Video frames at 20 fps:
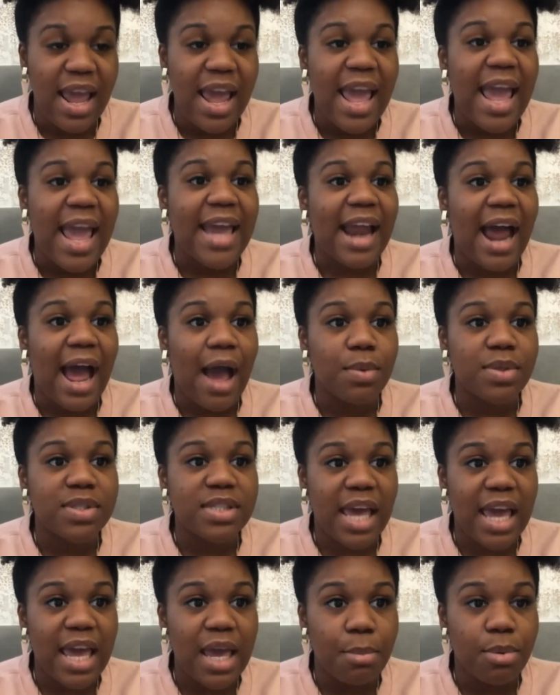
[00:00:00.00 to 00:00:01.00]
and I
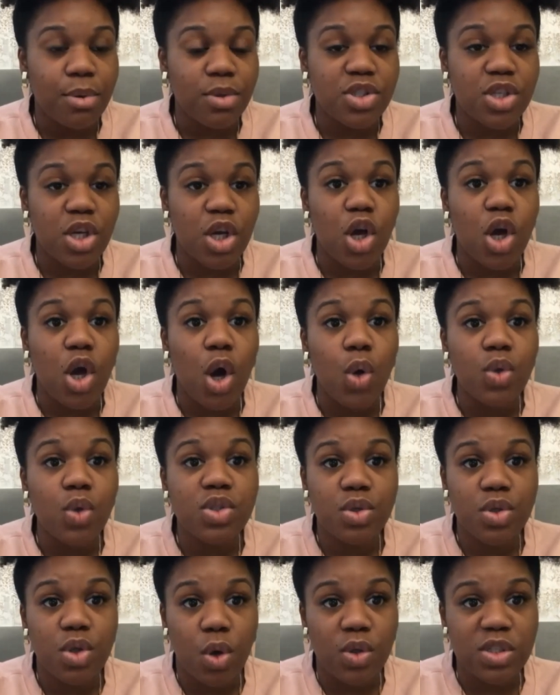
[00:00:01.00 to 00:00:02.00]
was able to go
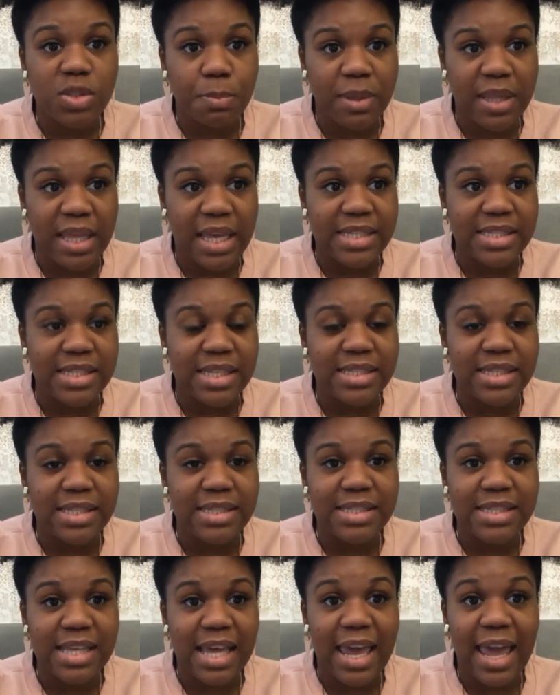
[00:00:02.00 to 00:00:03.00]
to those places
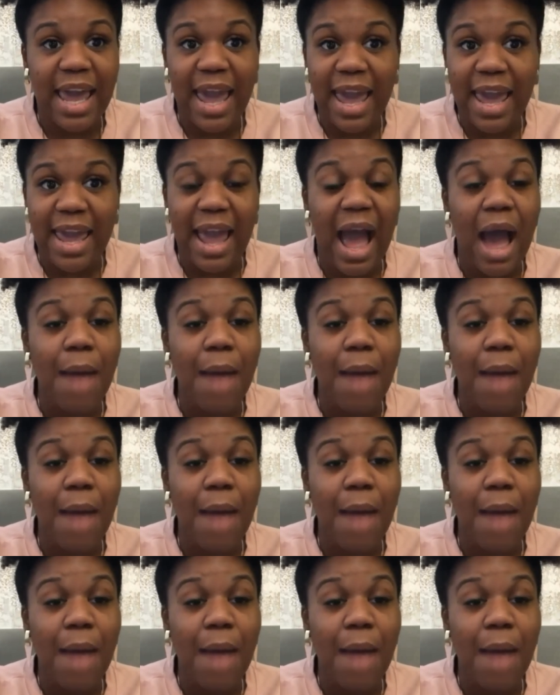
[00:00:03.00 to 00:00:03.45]
and say, "Hey,